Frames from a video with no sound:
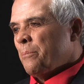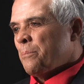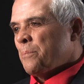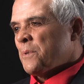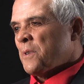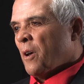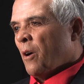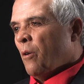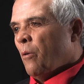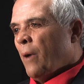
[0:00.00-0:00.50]

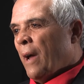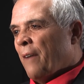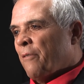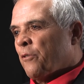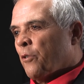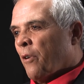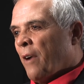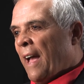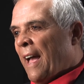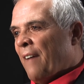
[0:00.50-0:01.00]
So
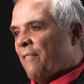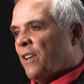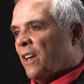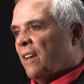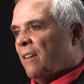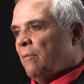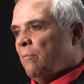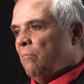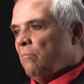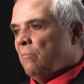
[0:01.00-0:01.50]
after
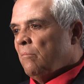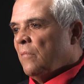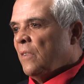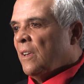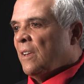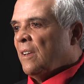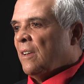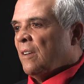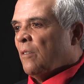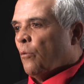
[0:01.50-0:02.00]
having
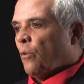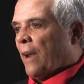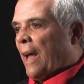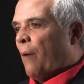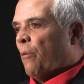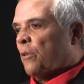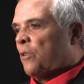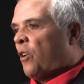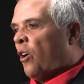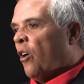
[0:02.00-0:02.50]
what I
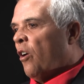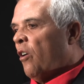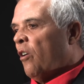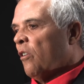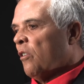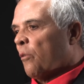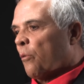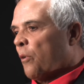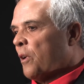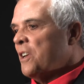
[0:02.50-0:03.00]
would
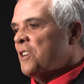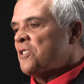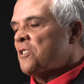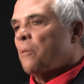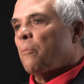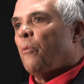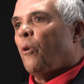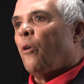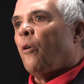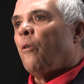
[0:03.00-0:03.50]
call a
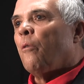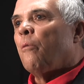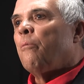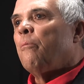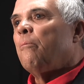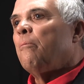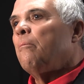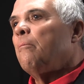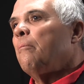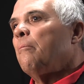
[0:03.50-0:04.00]
reasonable
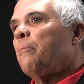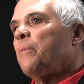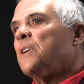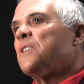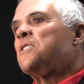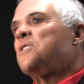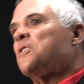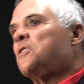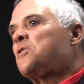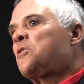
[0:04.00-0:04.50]

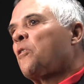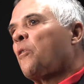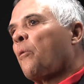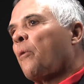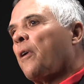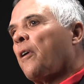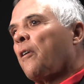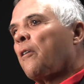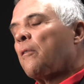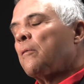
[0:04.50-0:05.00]
business
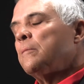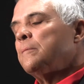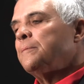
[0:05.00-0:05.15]
career,